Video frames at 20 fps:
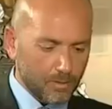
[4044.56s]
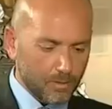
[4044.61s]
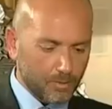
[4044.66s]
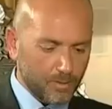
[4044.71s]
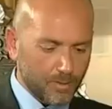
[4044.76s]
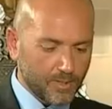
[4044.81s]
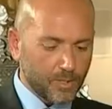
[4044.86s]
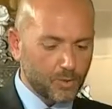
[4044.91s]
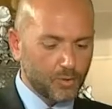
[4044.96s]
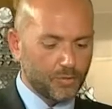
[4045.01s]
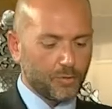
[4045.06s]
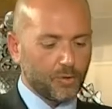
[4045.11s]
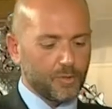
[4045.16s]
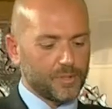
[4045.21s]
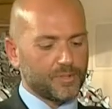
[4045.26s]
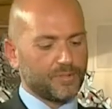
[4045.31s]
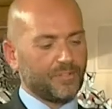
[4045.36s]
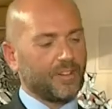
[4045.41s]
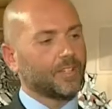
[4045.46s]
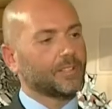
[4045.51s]
When did you
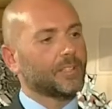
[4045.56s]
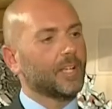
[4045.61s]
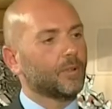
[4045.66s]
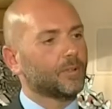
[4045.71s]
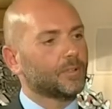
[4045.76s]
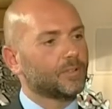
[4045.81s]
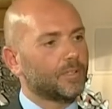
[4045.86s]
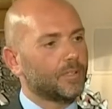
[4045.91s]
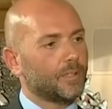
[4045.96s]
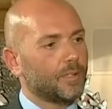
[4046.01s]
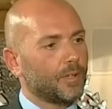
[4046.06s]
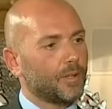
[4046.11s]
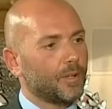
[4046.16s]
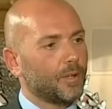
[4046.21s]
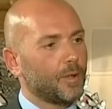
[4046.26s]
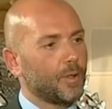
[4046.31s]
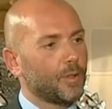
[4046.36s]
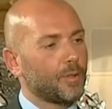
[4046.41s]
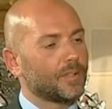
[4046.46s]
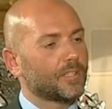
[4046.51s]
first find out
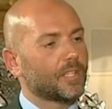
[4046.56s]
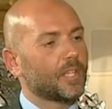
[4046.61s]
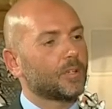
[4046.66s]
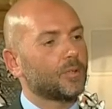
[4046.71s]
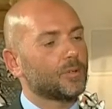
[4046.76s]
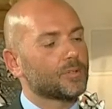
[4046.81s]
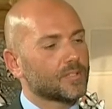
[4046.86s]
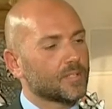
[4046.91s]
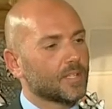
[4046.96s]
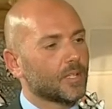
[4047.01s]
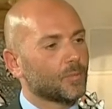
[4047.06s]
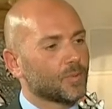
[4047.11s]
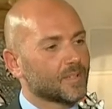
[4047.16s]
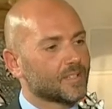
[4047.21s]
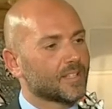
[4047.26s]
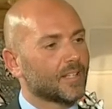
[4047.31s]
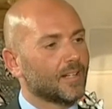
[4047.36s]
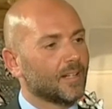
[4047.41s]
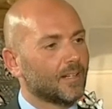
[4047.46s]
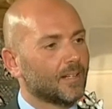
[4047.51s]
that King Hussein was
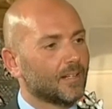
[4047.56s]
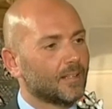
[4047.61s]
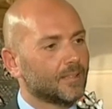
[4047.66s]
ill?